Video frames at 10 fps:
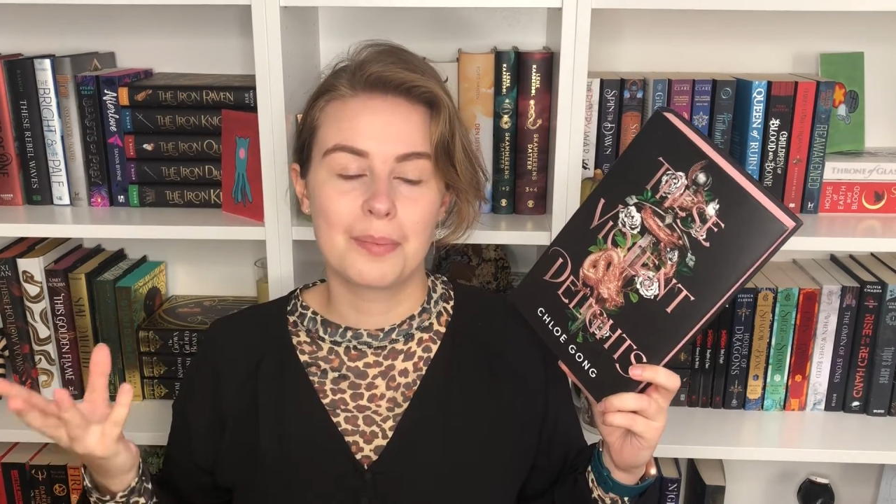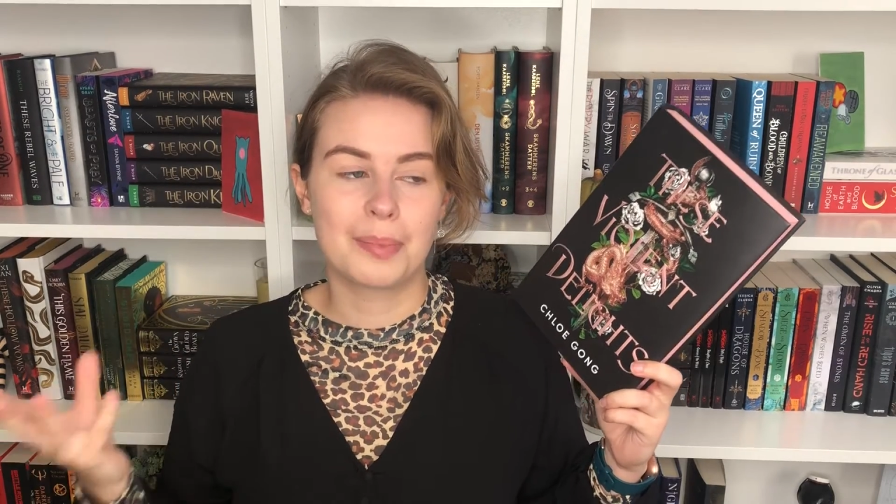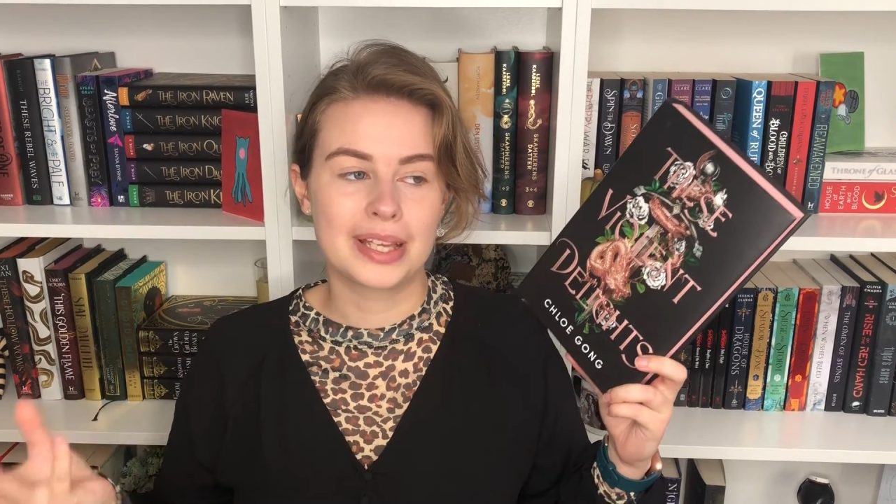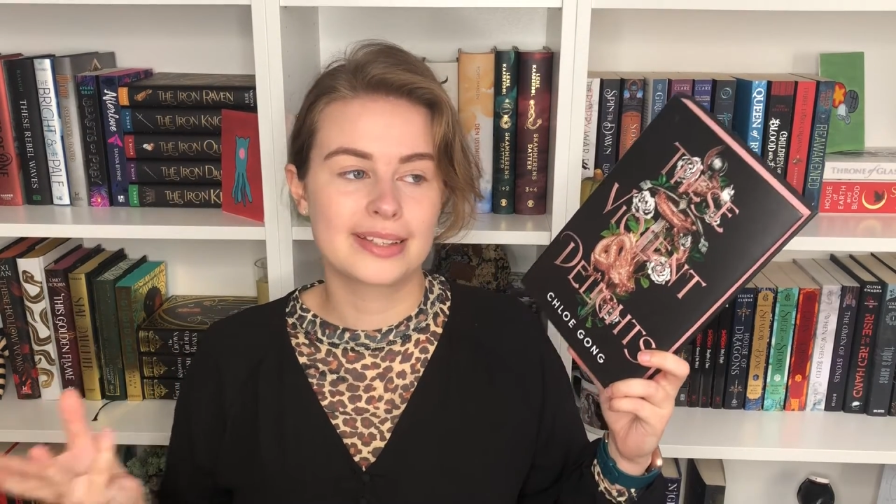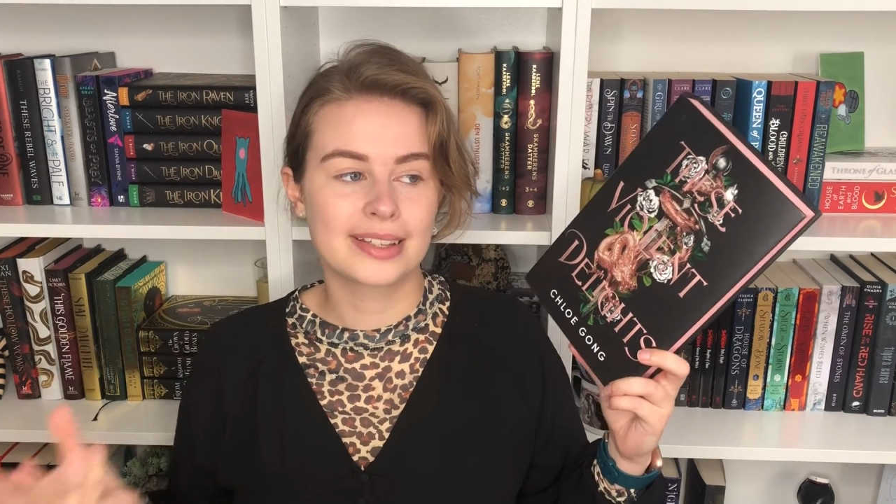
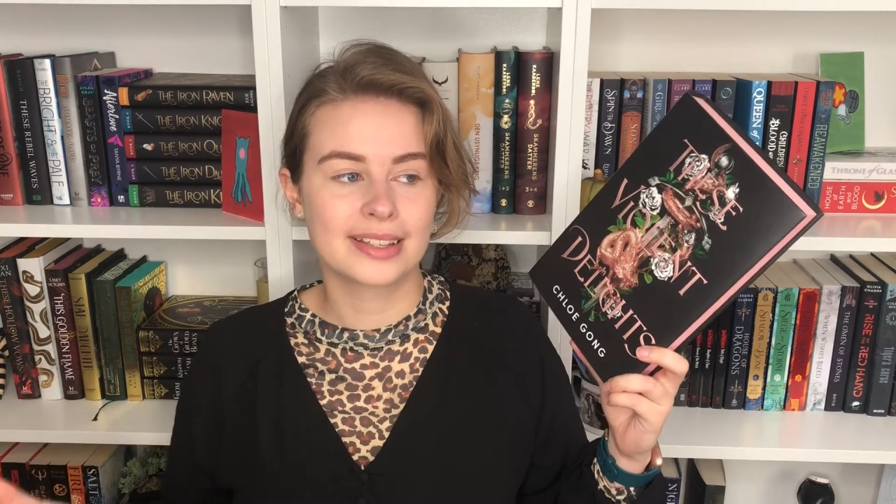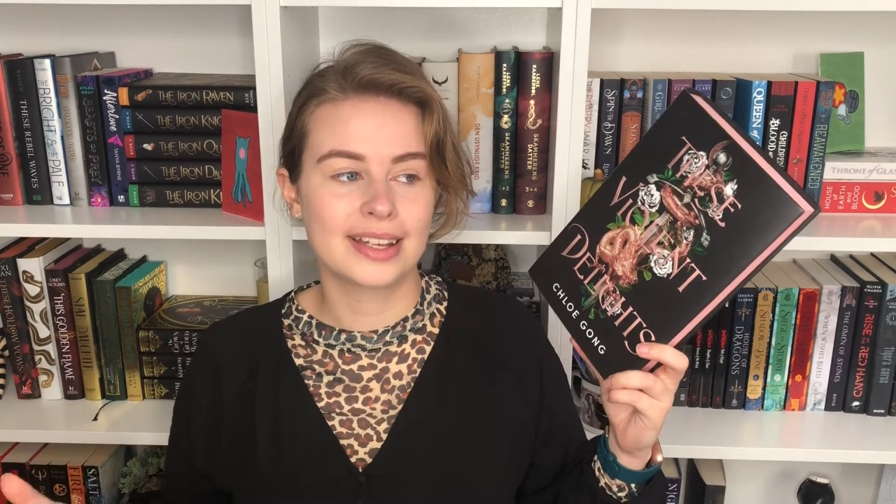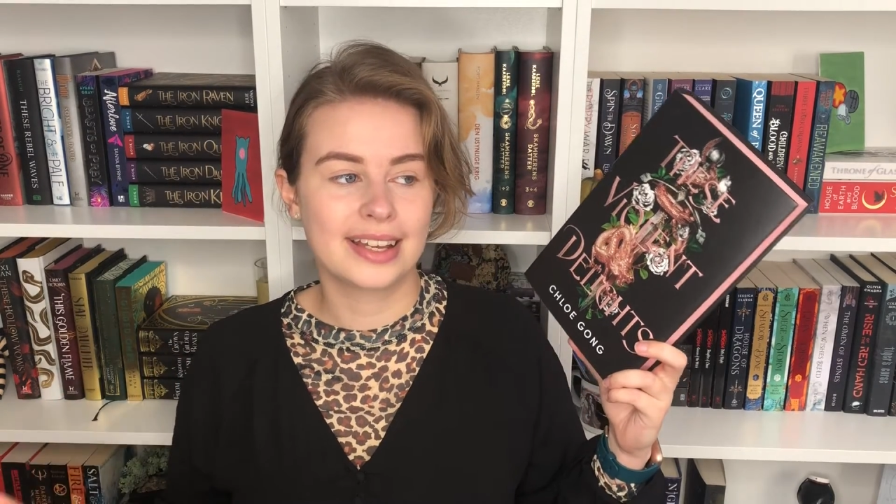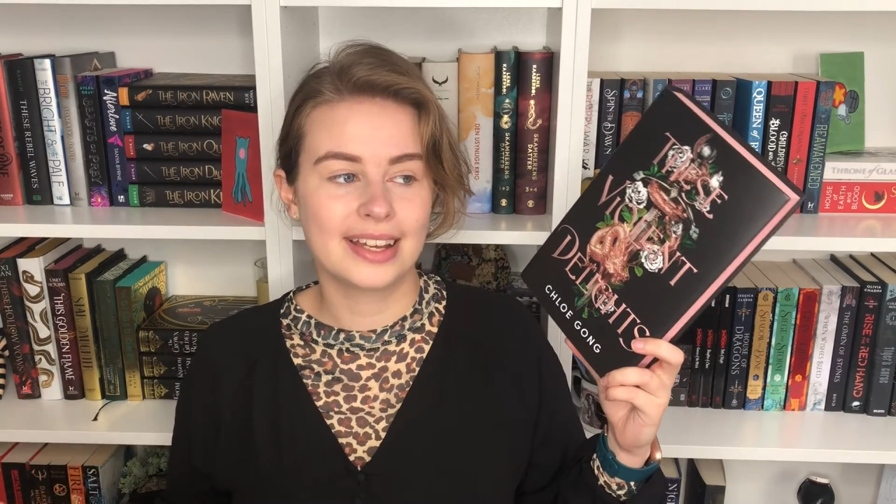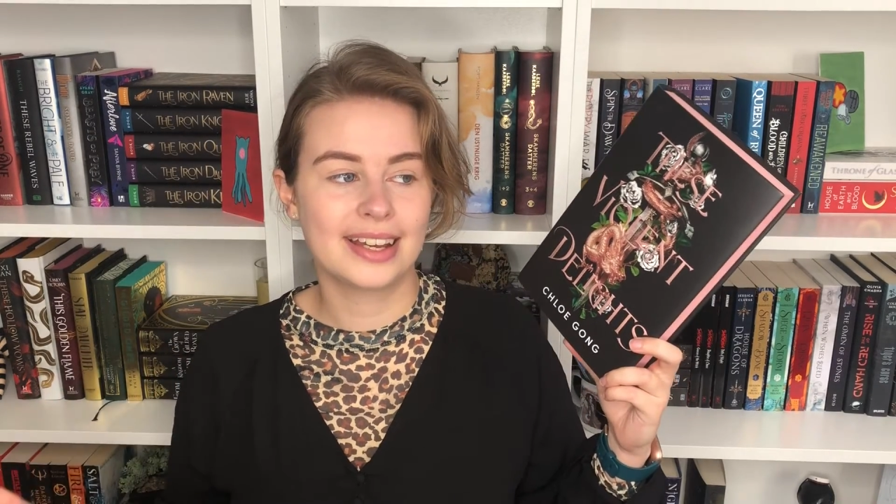
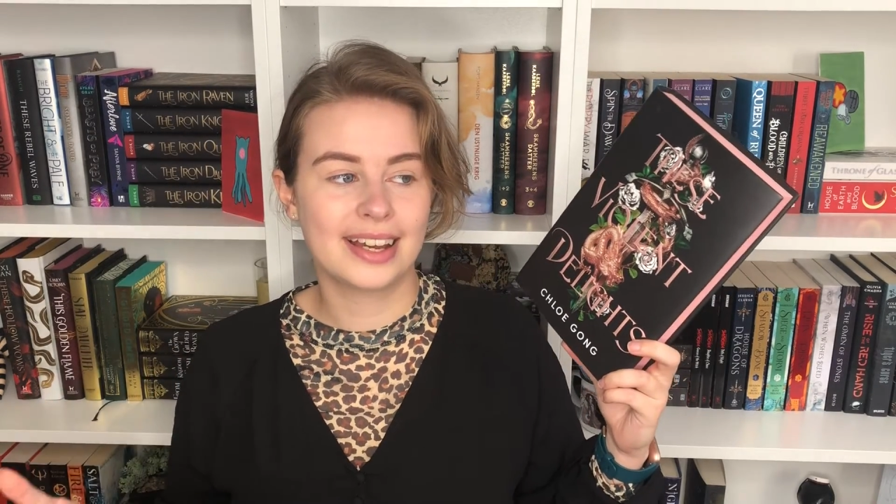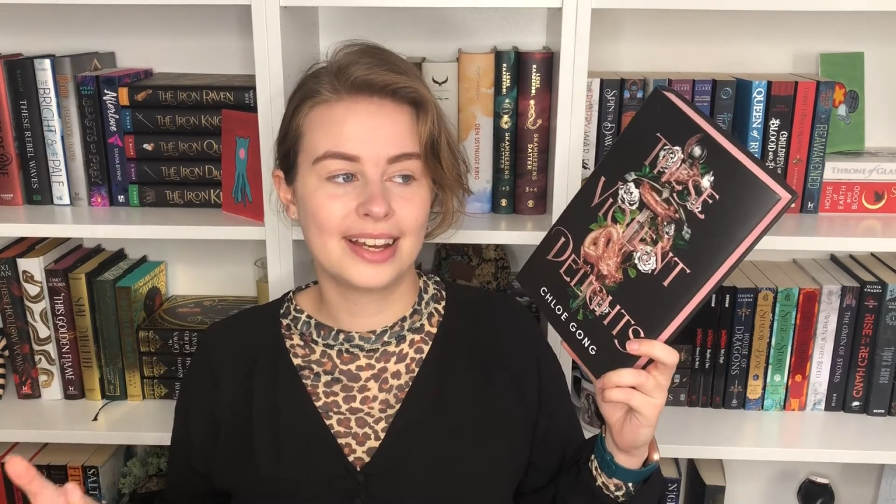basically